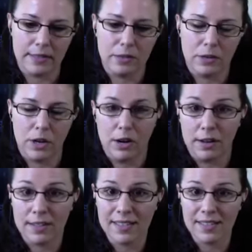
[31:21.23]
the
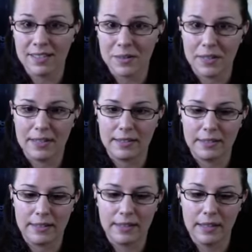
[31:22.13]
laws, right?
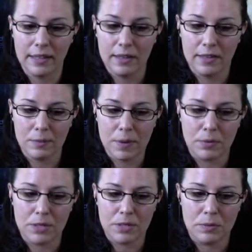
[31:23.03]
Like people
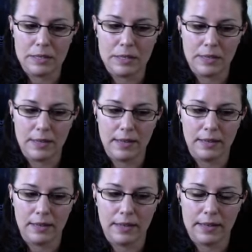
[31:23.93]
need to be
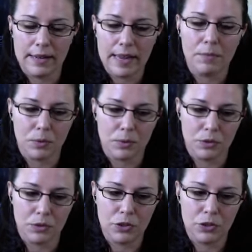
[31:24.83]

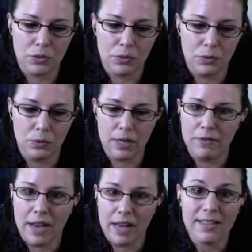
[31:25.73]
enabled to
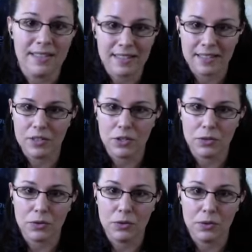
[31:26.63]
invest
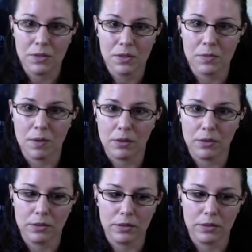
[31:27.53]
into
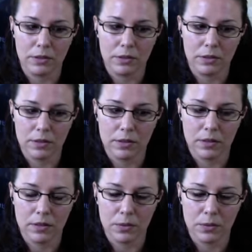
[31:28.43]
smaller
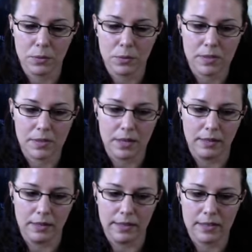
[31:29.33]
groups
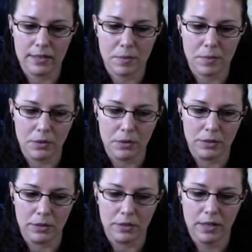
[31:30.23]
and like smaller